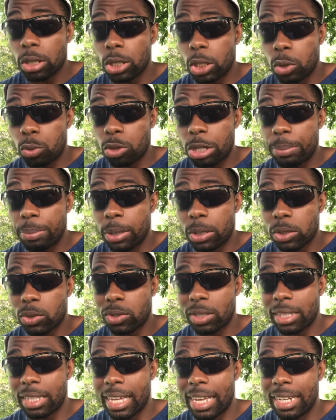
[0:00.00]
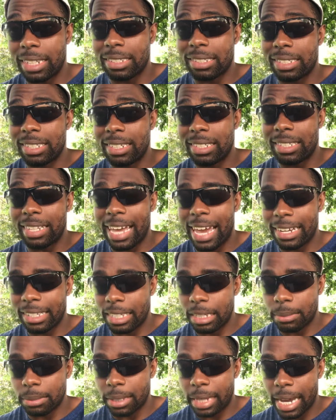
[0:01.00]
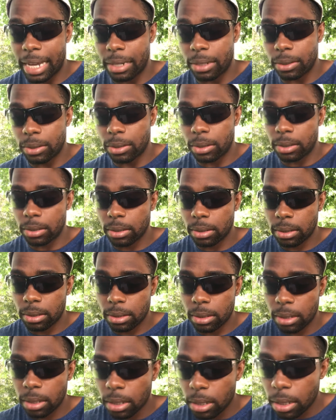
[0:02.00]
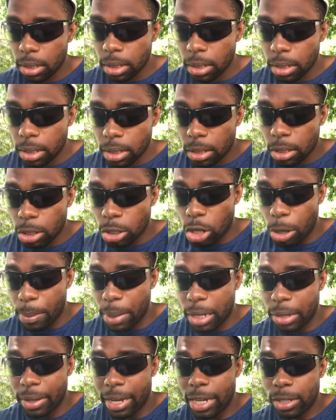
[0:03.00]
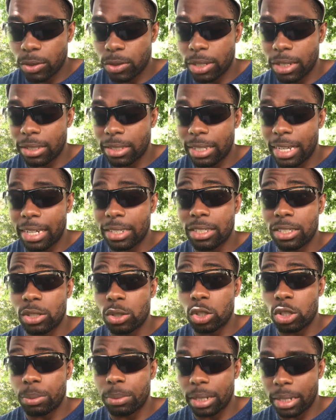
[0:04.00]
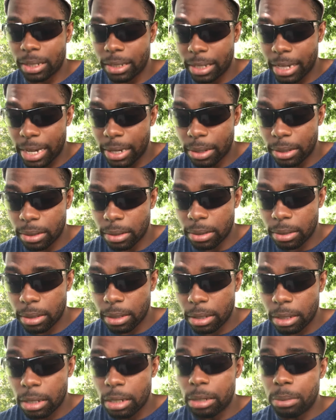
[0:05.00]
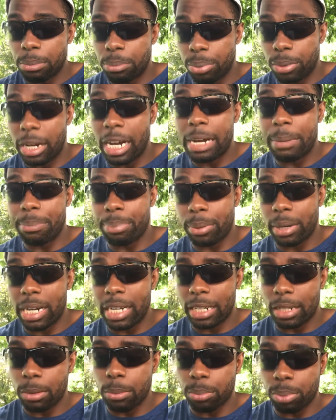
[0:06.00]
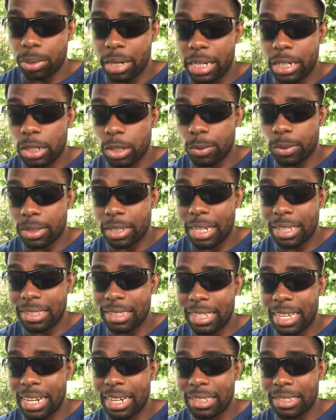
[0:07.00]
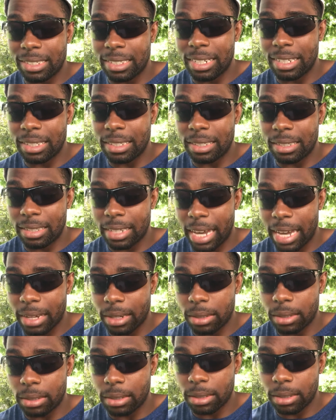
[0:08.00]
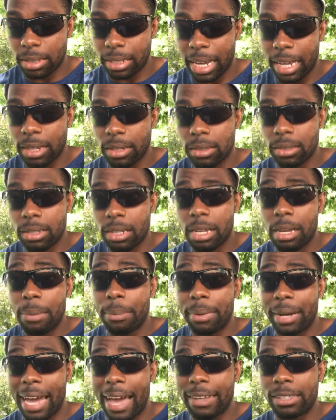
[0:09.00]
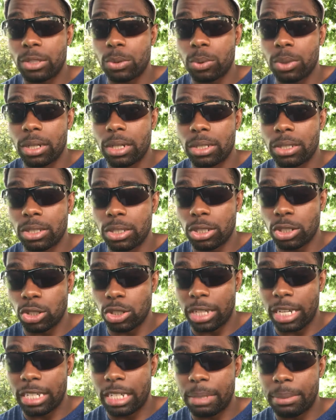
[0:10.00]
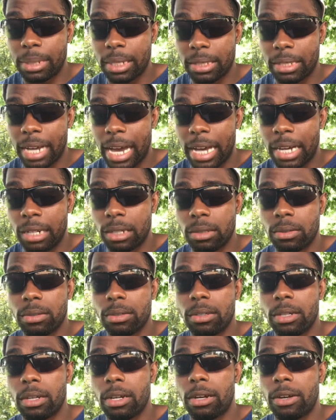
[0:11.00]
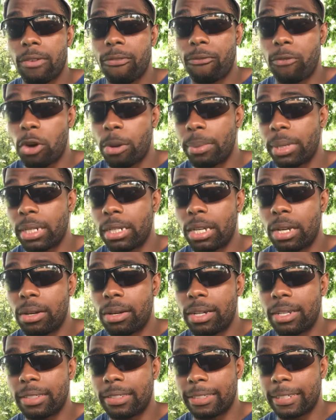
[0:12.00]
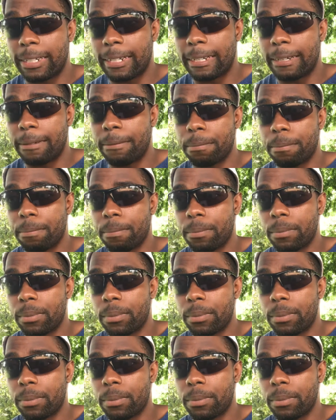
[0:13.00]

The Creed Brothers win the NXT Tag Team titles. Carmelo Hayes retains the NXT North American title. Bron Break Breakker retains the NXT title. But afterwards, J.D. McDonagh, formerly known as, um,